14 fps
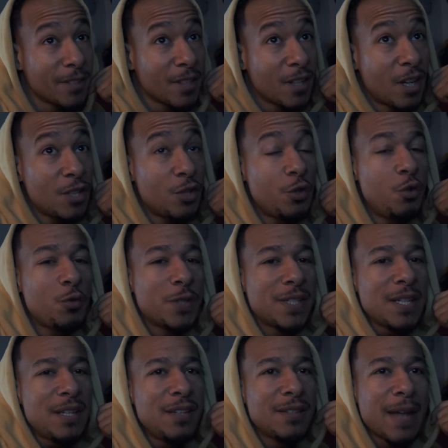cause you
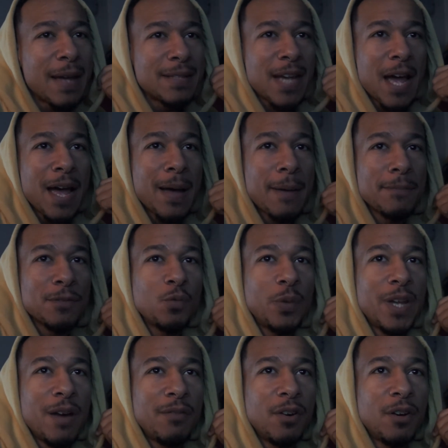seen like times
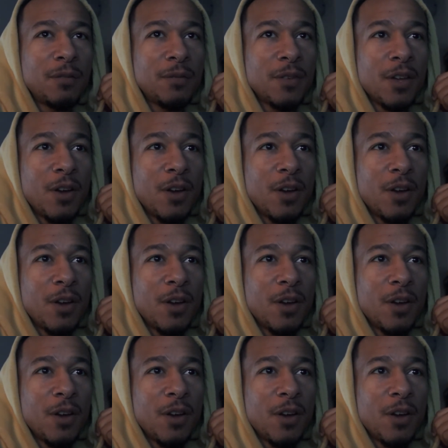whenever